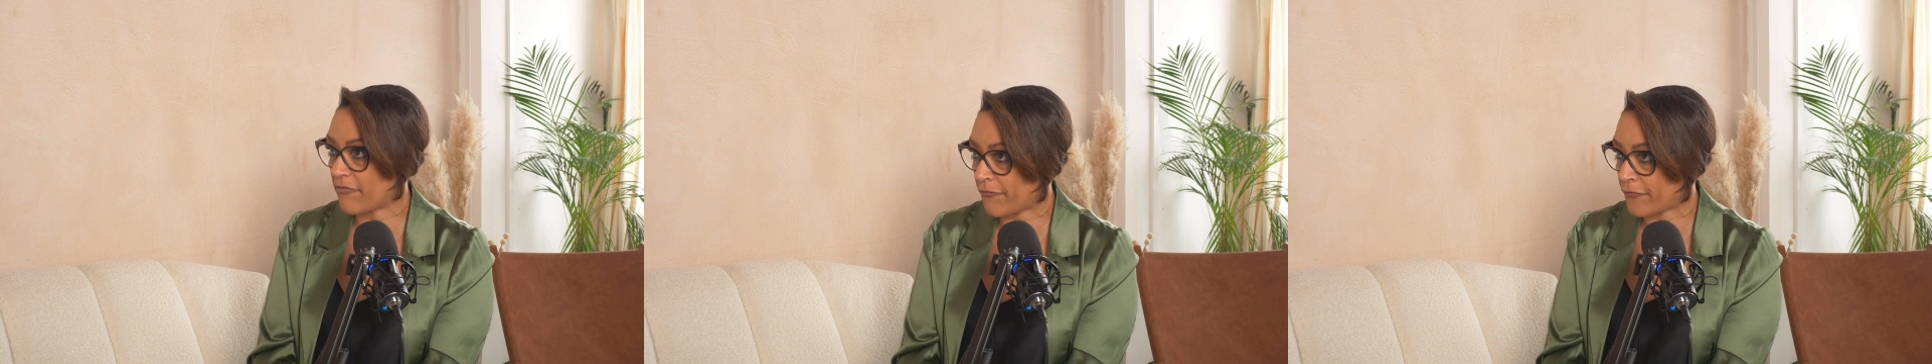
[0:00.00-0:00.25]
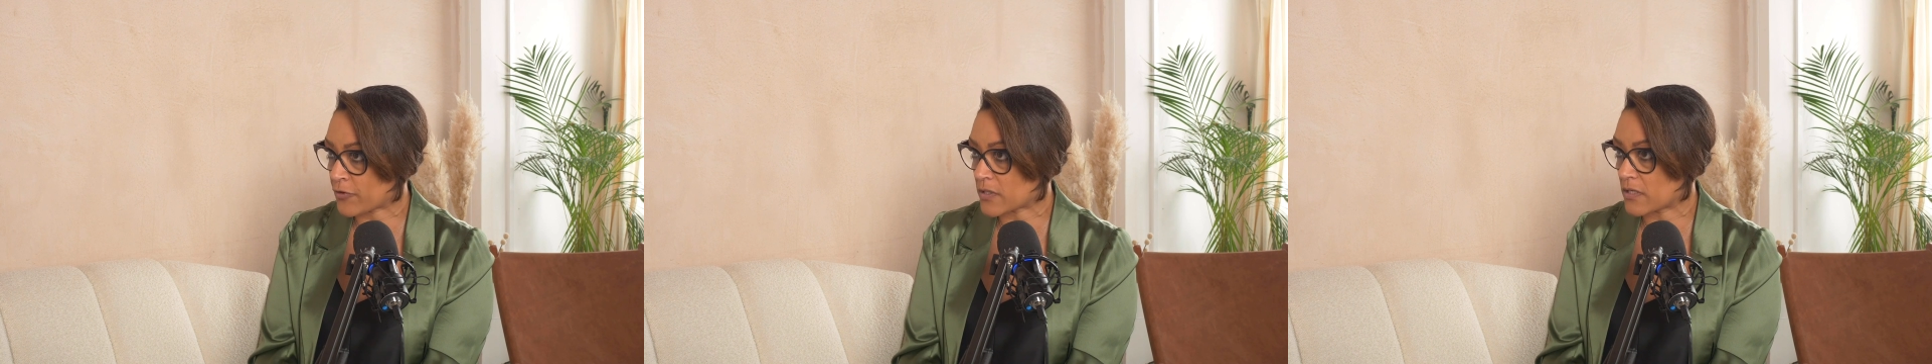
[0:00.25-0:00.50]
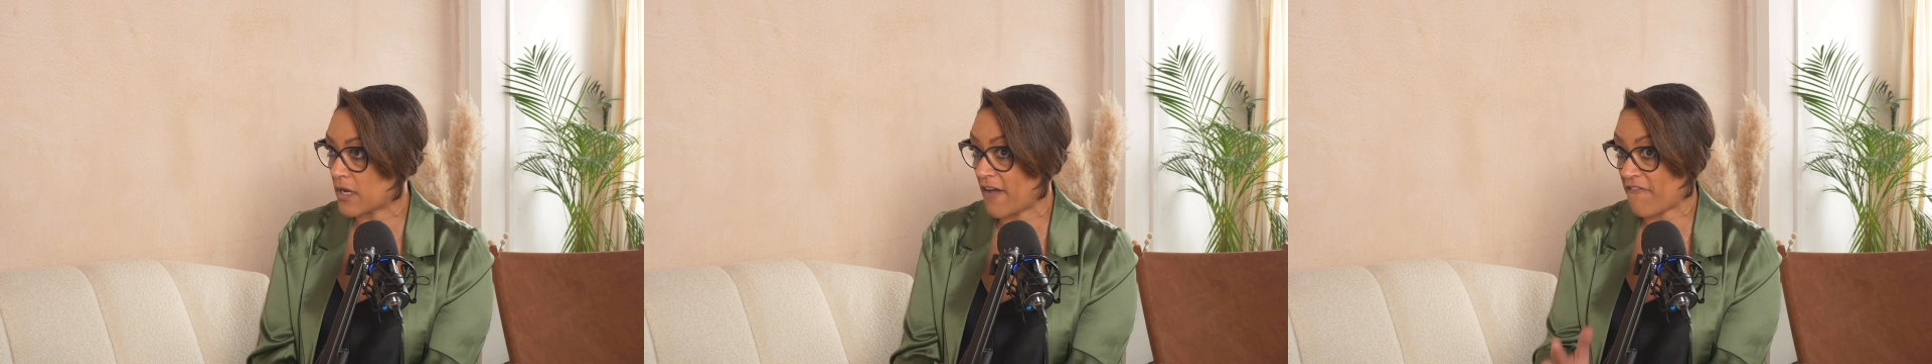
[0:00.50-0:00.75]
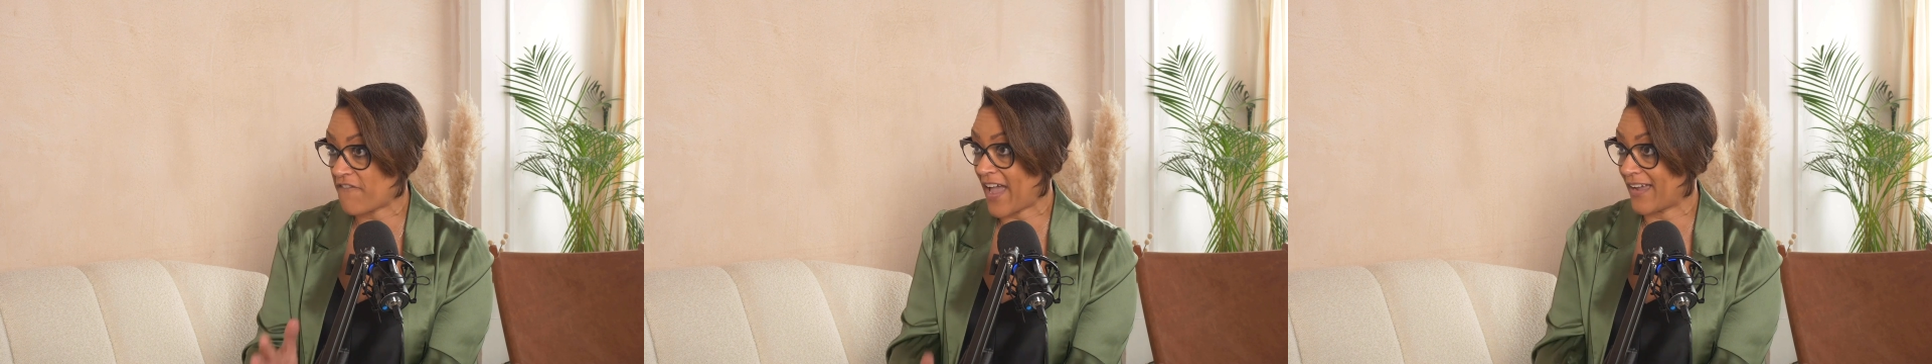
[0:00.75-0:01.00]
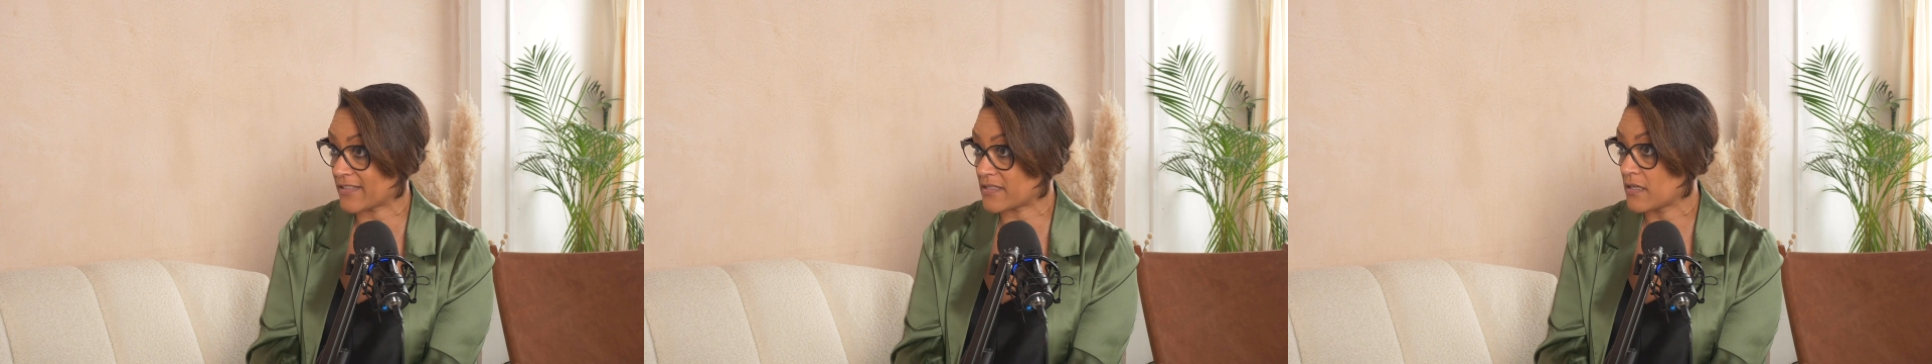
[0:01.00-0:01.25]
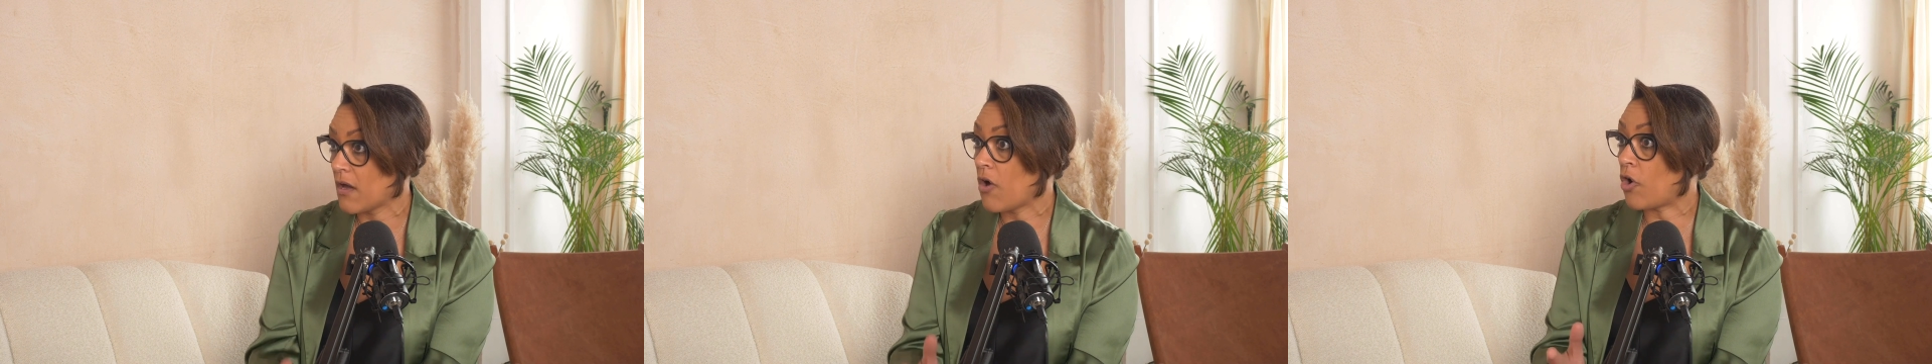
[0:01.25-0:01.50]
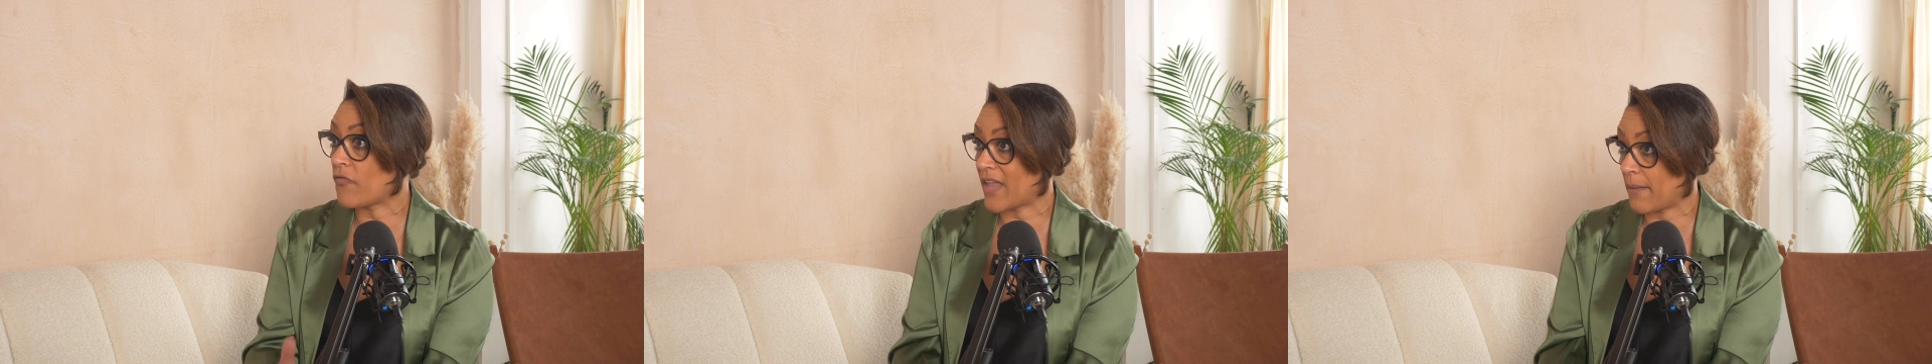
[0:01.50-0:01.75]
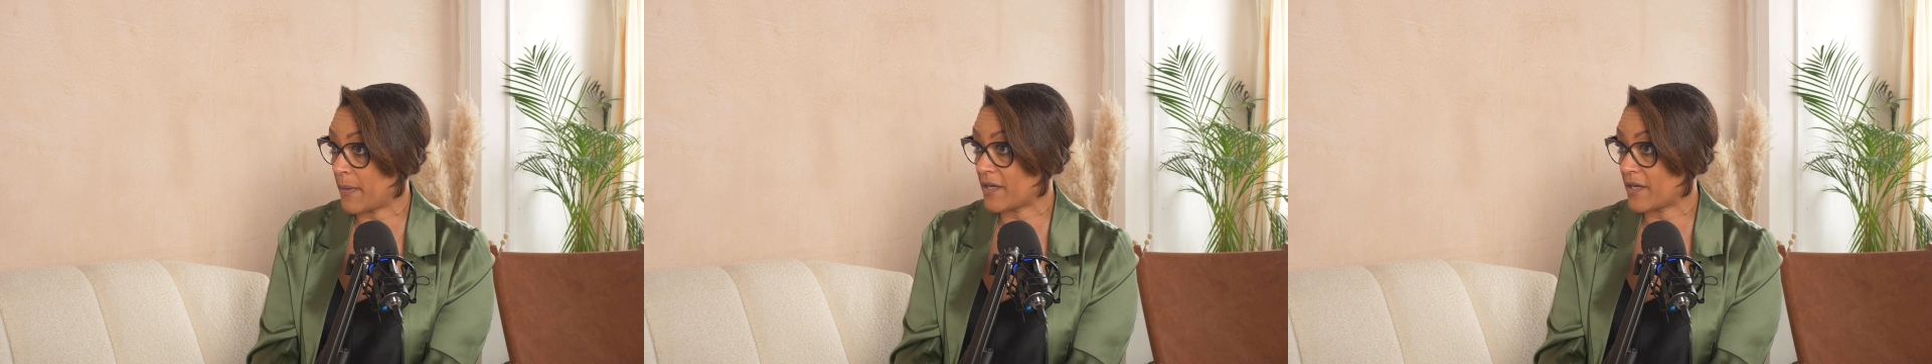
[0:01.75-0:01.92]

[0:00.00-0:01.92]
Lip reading: different effect on